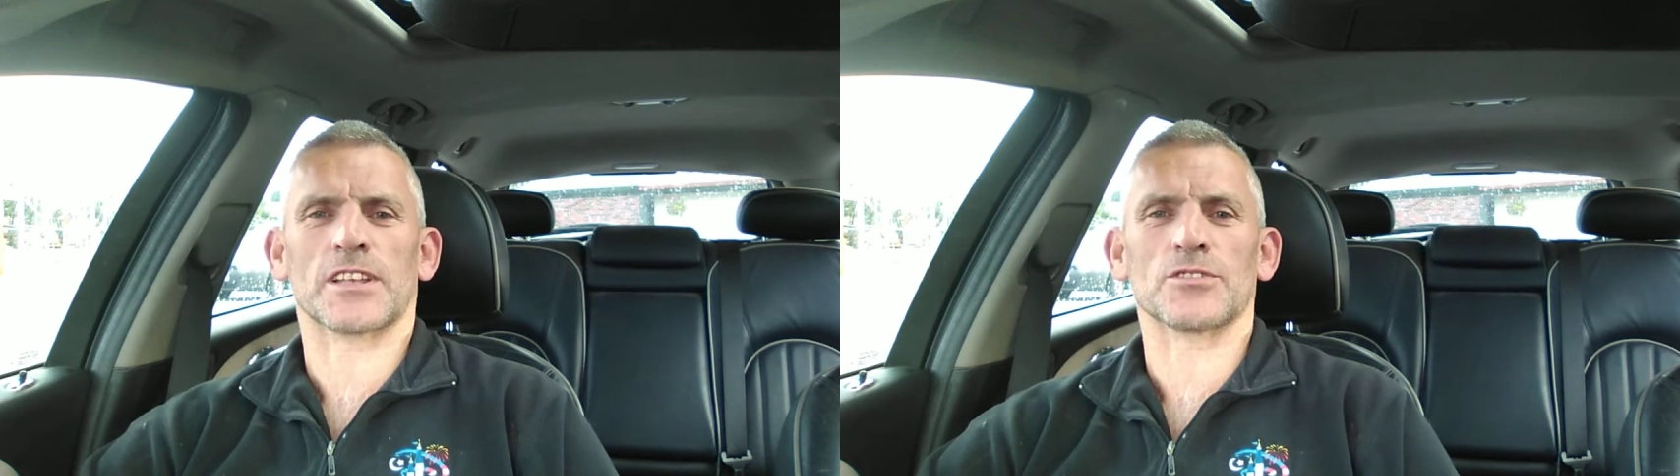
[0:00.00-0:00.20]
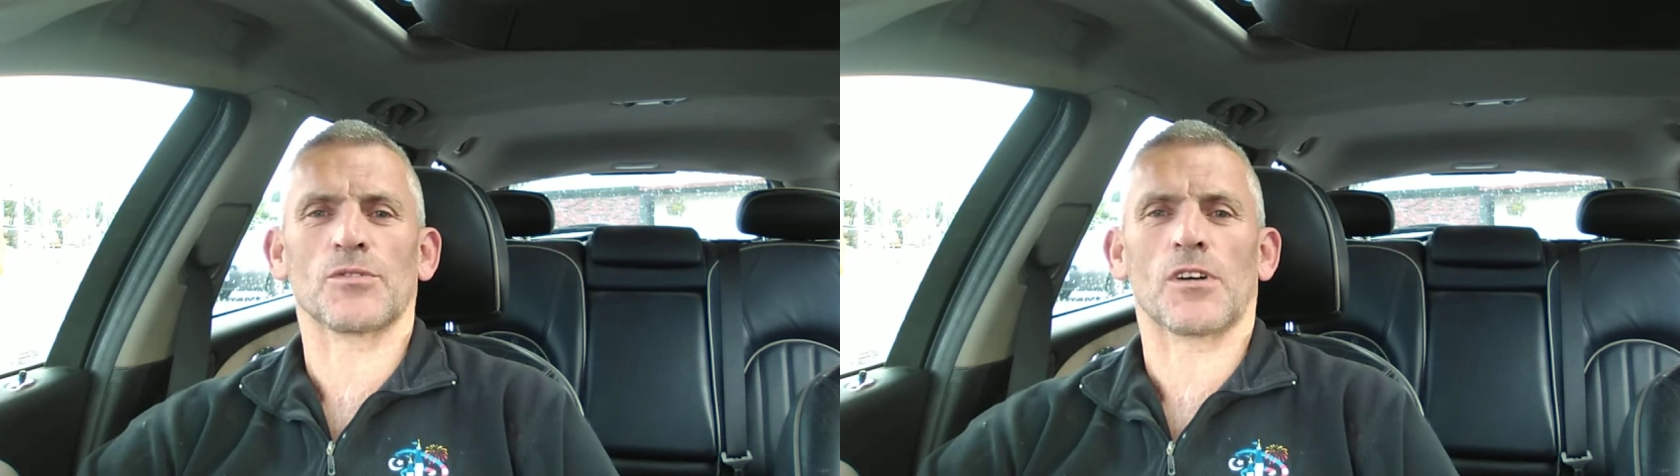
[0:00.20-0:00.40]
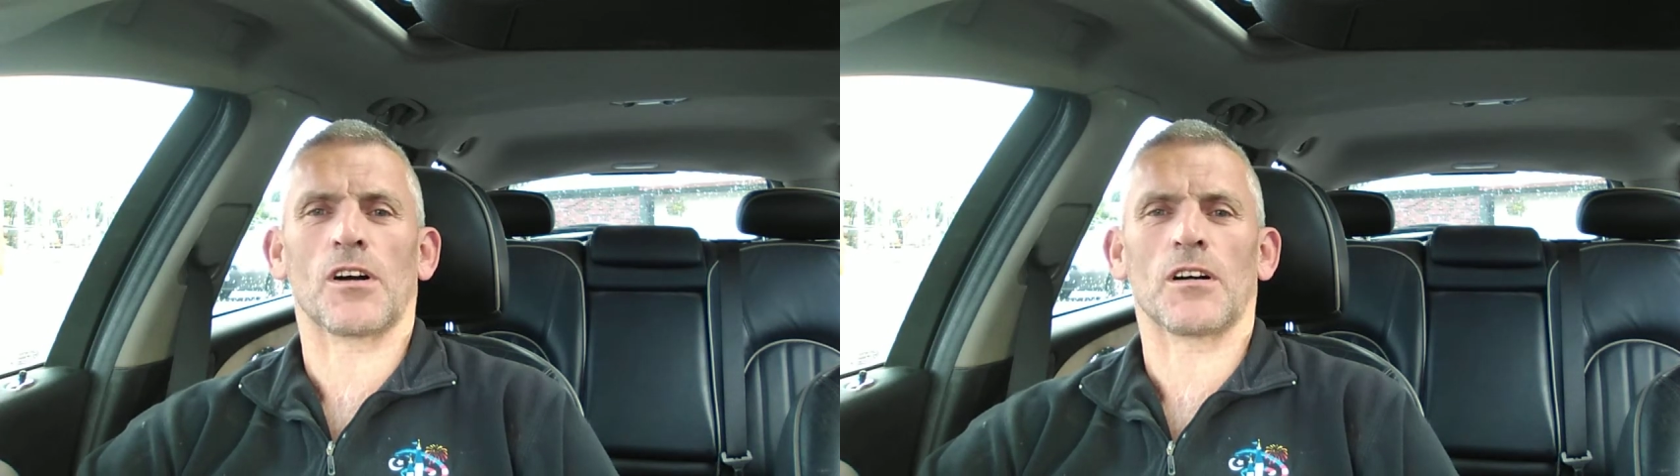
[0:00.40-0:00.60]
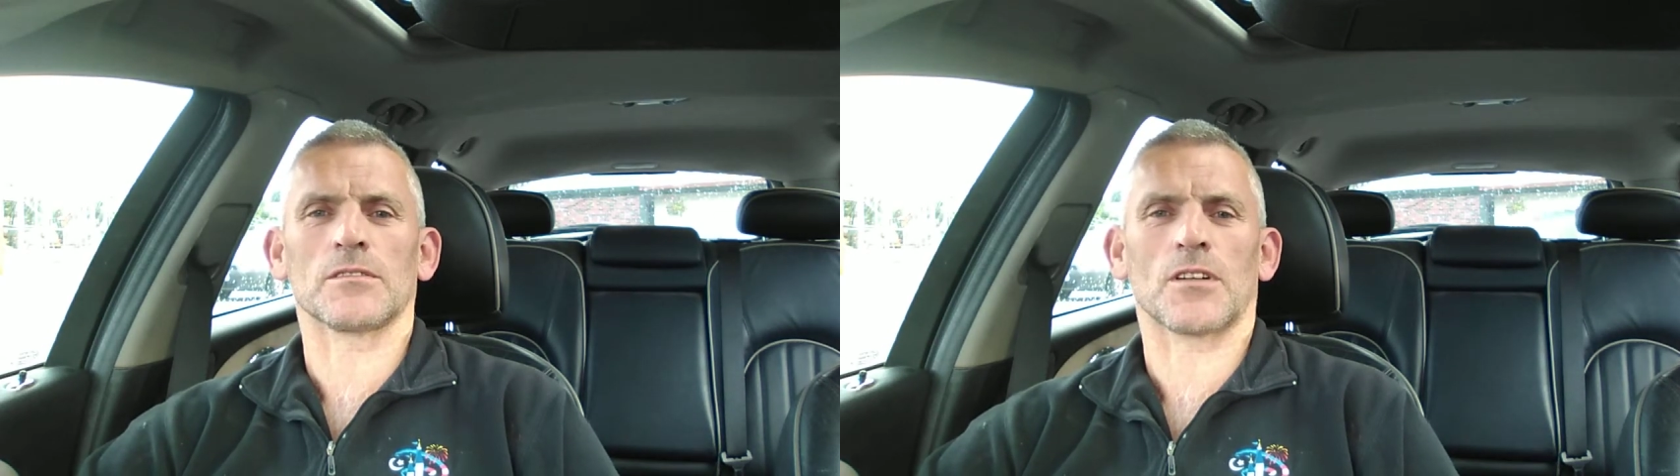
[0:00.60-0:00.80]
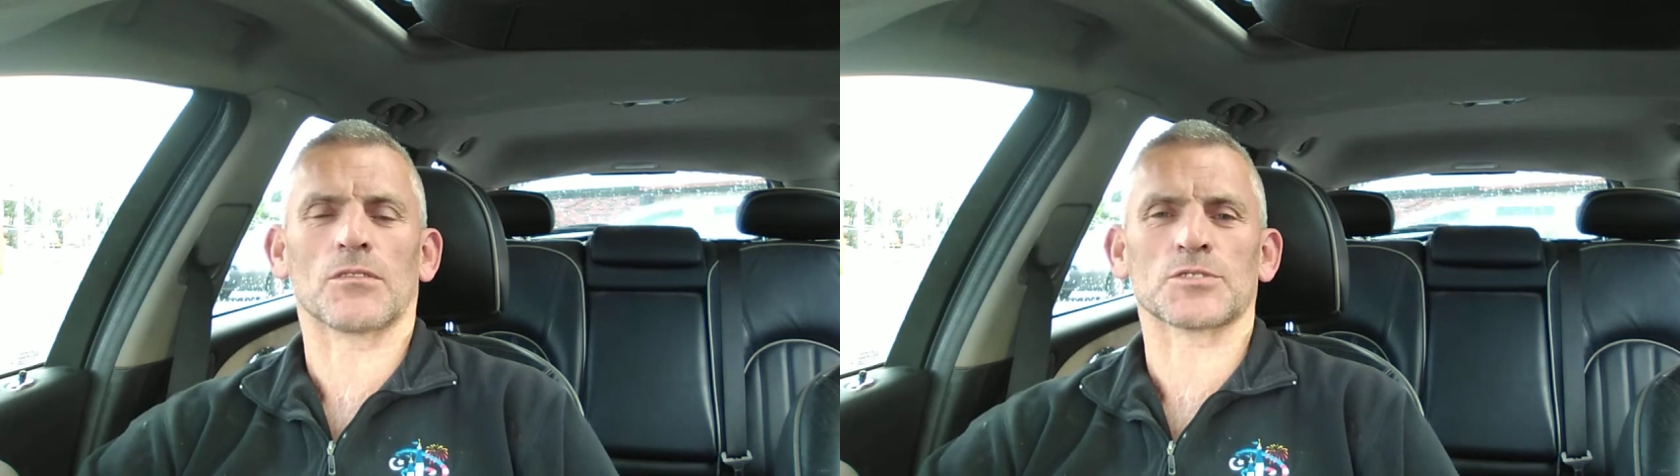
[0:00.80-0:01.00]
Then you are
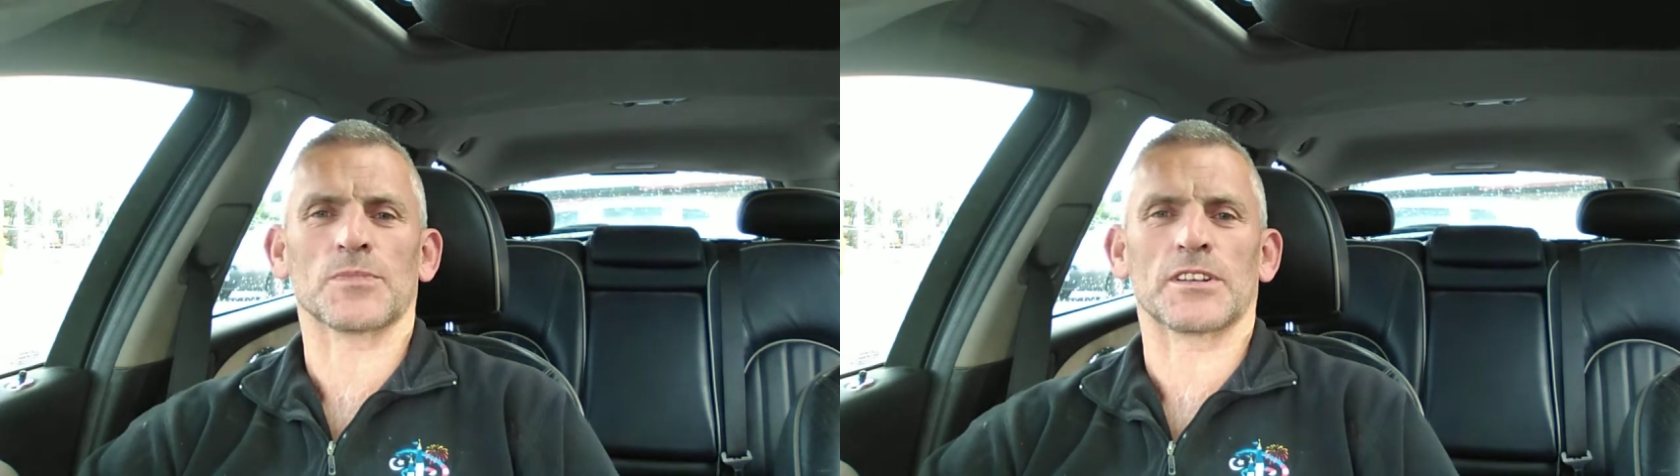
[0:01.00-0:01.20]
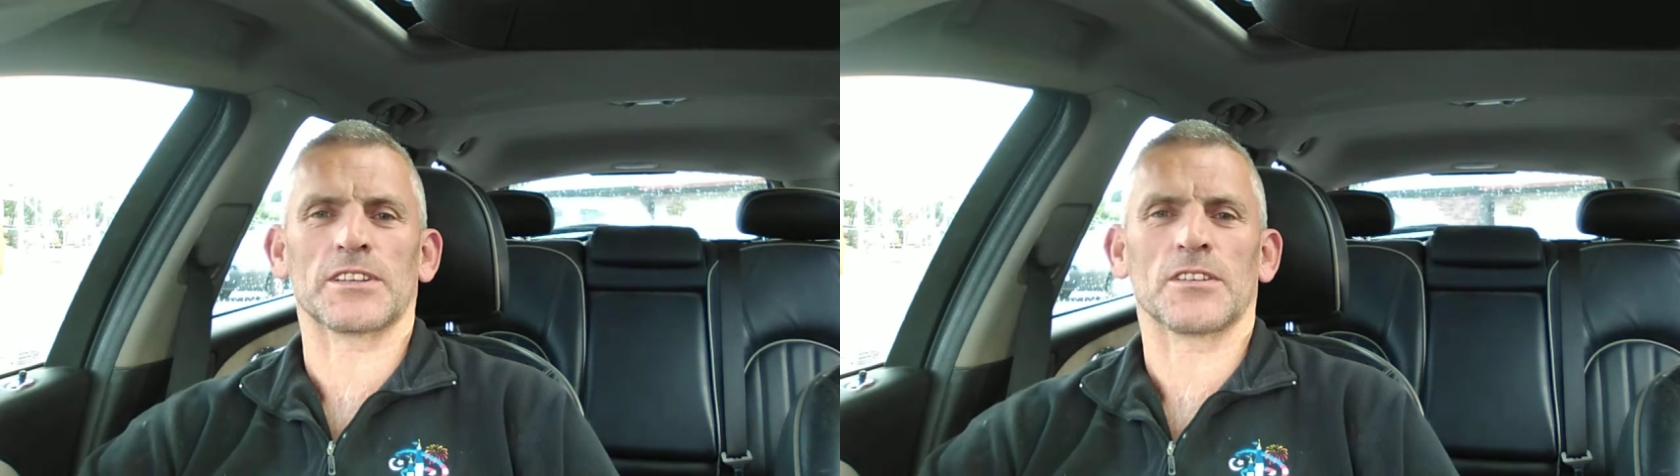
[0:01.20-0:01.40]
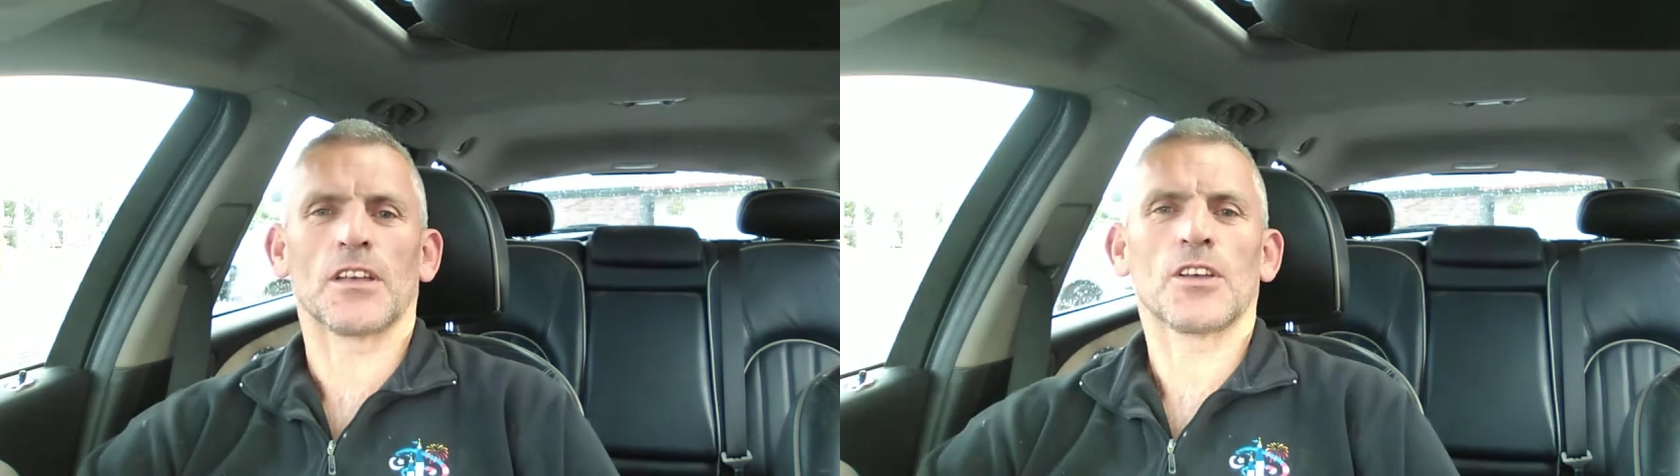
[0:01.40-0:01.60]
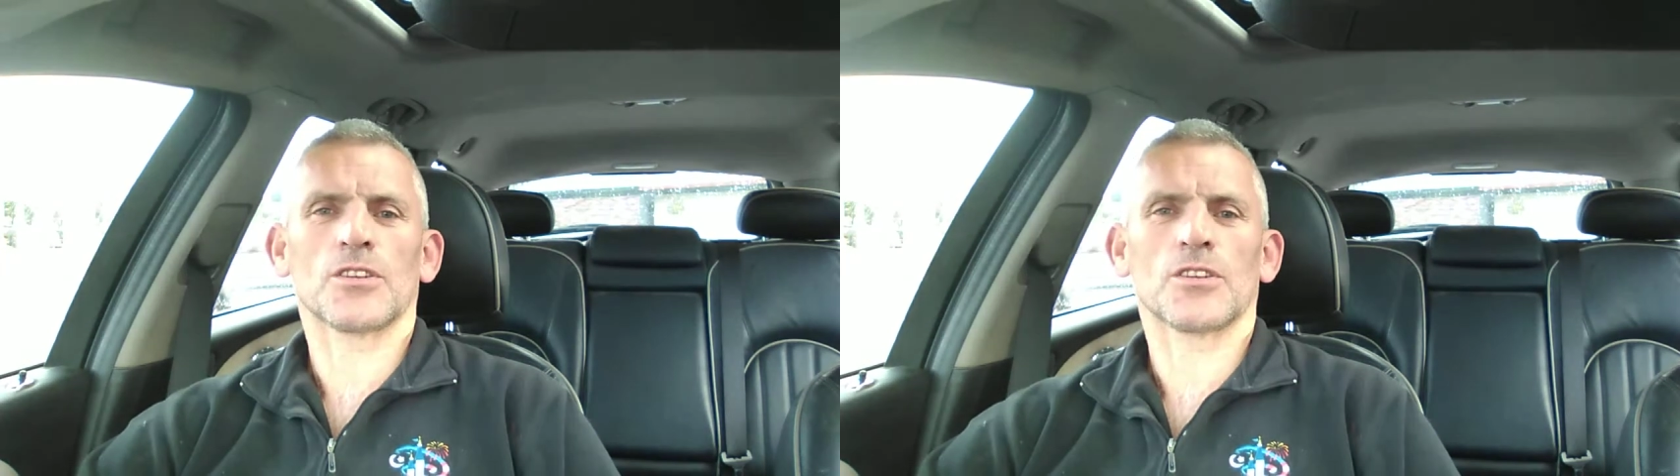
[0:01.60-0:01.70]
ultimately